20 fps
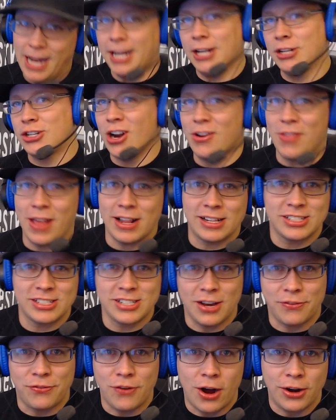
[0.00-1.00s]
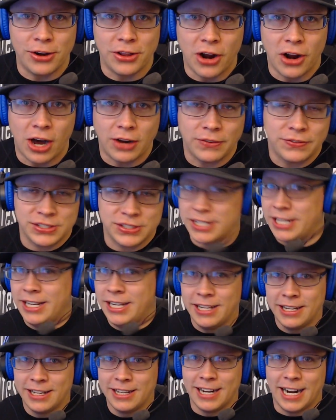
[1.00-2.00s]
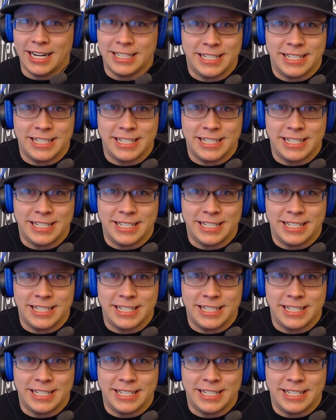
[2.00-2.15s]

I can turn that stuff on and off. See?